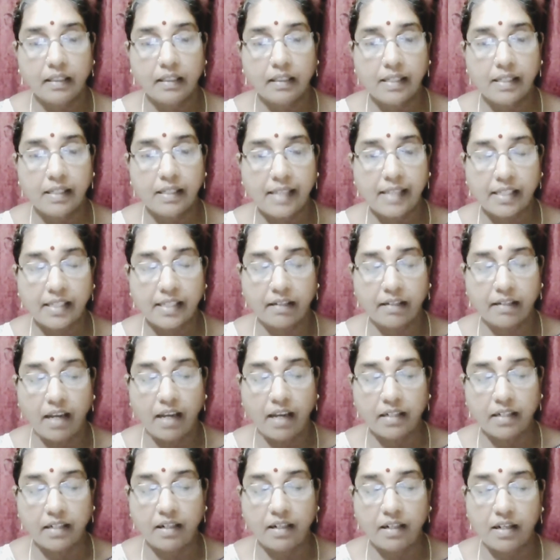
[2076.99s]
this has
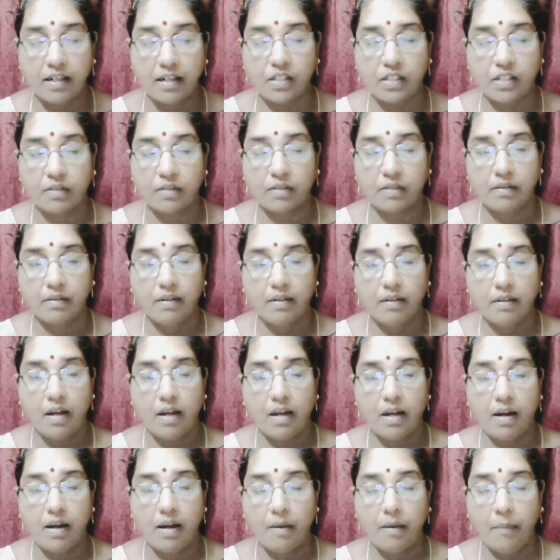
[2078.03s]
created in his
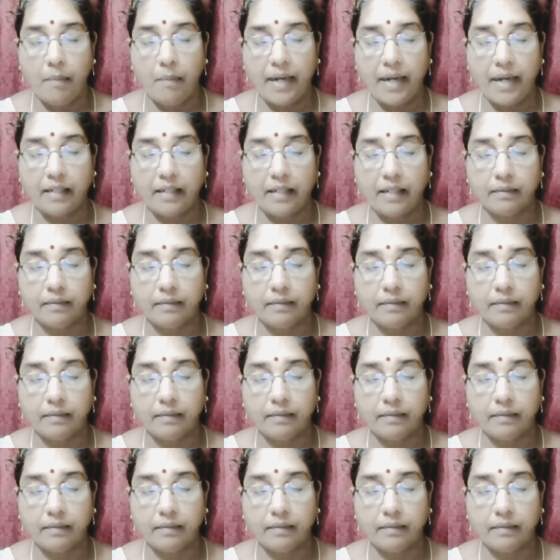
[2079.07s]
mind.